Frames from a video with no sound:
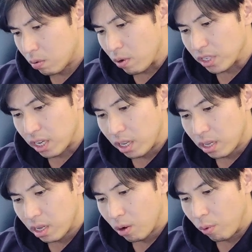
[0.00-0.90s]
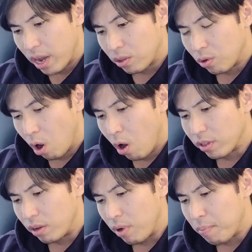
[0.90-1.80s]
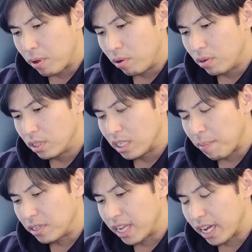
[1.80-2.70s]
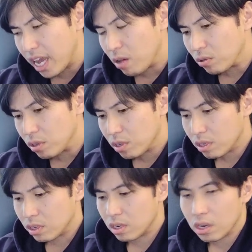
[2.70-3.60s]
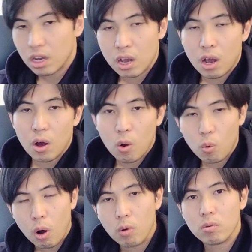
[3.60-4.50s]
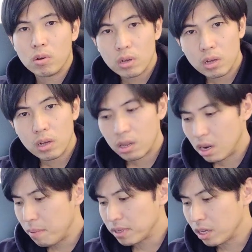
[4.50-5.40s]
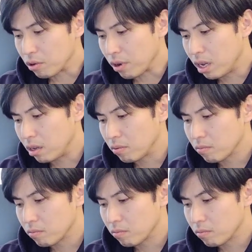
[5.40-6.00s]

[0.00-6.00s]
Once again, where do all the red pill Japanese hang out? Well, let me tell you, Gray.